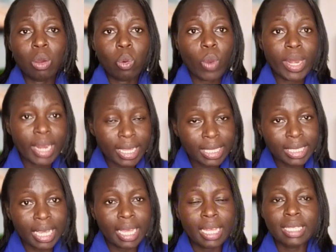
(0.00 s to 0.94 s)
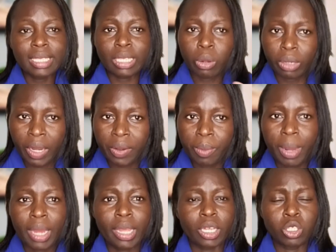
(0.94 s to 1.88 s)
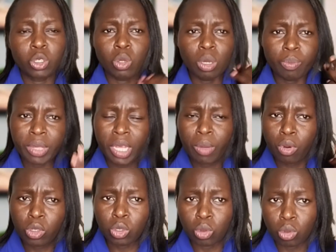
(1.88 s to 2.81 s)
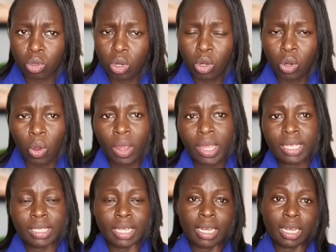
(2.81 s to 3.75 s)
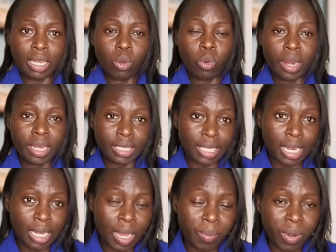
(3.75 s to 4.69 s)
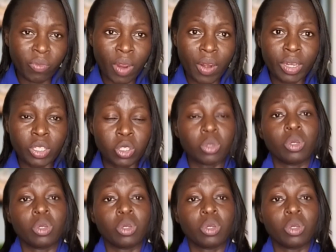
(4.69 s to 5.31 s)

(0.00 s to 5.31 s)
When I say secondary market, you'll be able to know instantly what exactly I'm referring to.